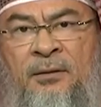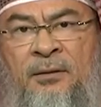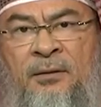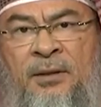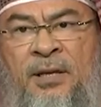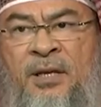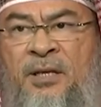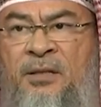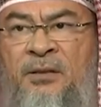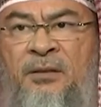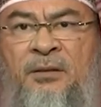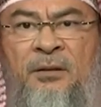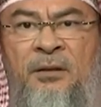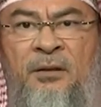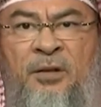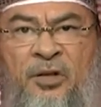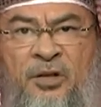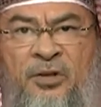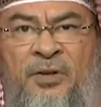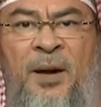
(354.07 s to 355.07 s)
He's
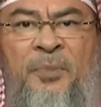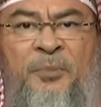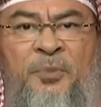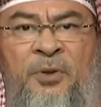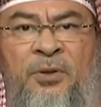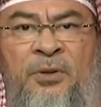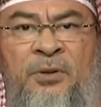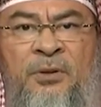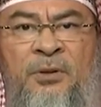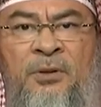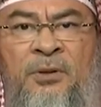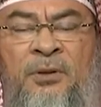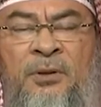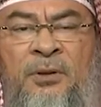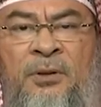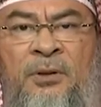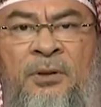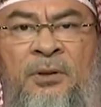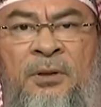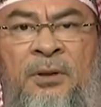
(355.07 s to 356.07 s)
corrupt.
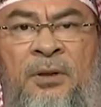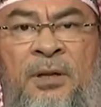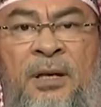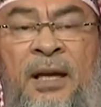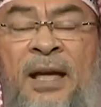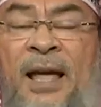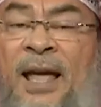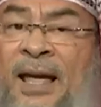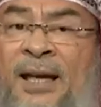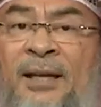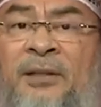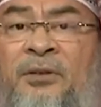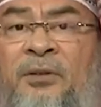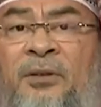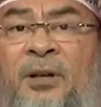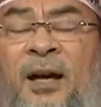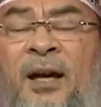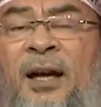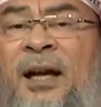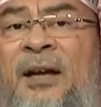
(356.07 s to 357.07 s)
And
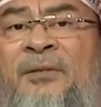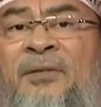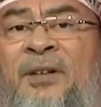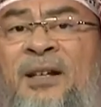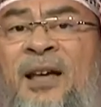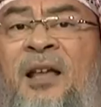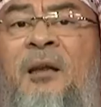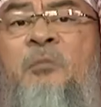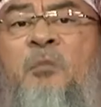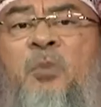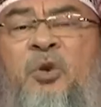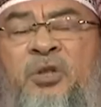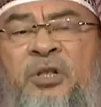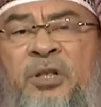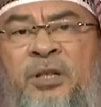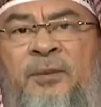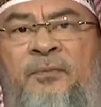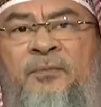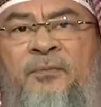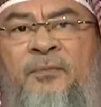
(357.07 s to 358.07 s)
I have a
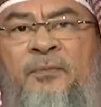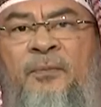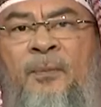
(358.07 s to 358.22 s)
non-Muslim